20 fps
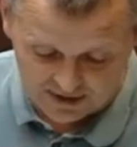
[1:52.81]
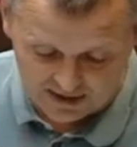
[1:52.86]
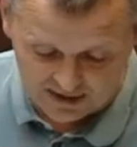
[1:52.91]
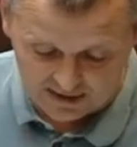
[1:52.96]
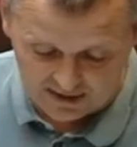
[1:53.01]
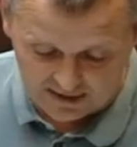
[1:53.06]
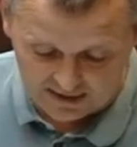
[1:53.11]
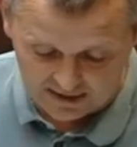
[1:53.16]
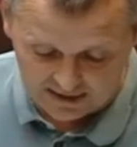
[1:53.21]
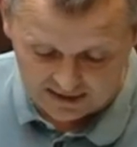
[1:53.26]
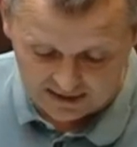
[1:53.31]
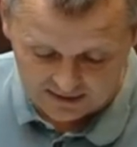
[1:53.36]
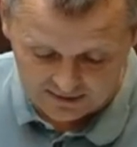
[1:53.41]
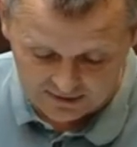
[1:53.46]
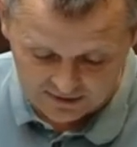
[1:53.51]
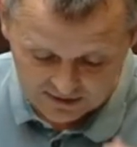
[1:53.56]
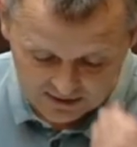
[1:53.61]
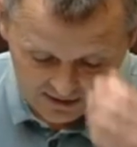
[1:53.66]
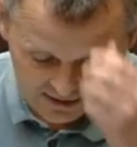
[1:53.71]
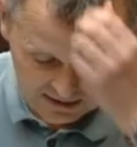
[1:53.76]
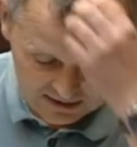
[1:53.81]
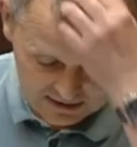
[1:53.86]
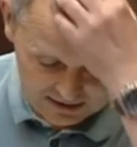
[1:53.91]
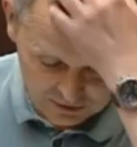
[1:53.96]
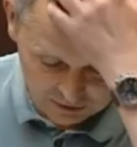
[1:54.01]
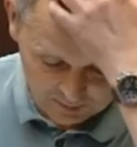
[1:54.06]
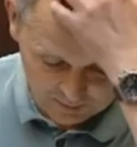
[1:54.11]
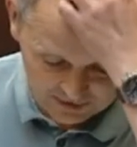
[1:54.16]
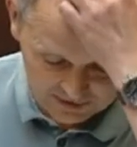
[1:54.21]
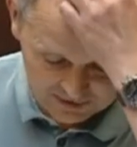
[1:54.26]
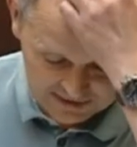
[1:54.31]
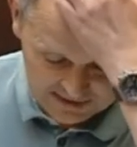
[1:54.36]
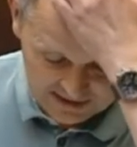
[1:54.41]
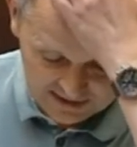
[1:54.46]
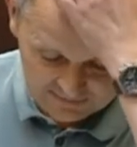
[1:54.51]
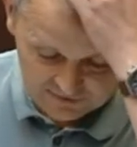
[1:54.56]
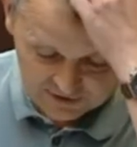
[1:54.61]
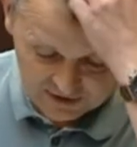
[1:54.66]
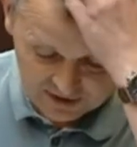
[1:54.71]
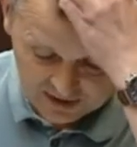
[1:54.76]
and Dublin is
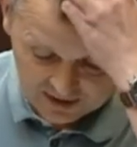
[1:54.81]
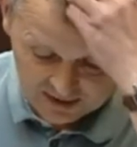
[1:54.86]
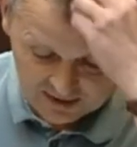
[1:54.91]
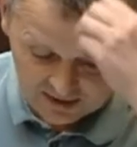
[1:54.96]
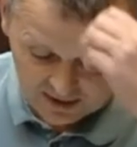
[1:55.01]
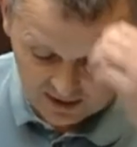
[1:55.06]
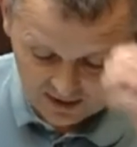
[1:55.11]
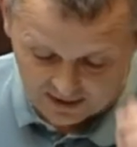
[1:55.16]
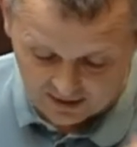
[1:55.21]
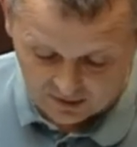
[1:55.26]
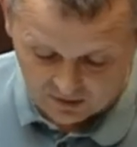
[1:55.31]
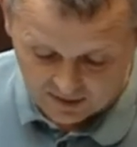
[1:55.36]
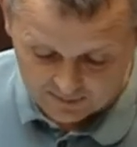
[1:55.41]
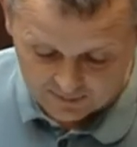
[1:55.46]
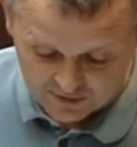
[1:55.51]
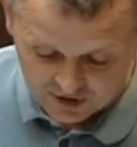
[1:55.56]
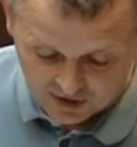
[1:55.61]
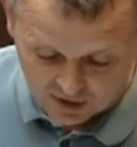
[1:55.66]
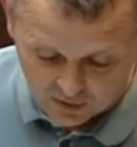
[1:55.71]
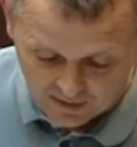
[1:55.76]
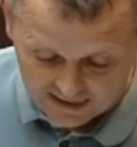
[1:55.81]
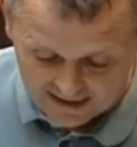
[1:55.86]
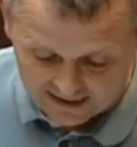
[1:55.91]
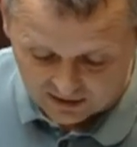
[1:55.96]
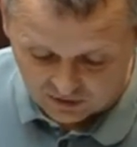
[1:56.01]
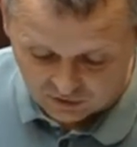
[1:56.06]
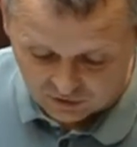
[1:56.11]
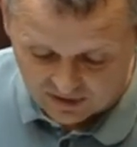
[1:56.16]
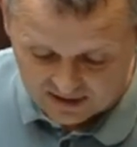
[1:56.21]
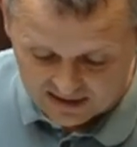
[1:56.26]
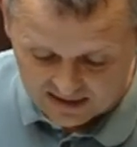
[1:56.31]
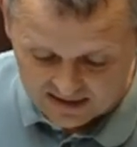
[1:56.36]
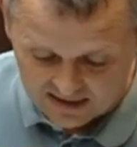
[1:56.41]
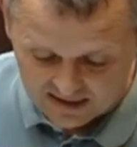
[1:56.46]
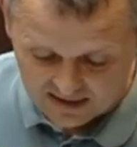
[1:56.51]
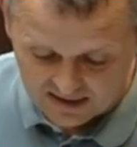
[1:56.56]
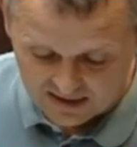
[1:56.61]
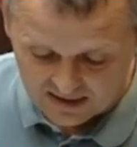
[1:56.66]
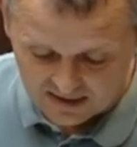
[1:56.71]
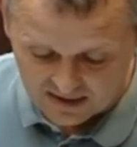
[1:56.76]
even higher. I'm so angry,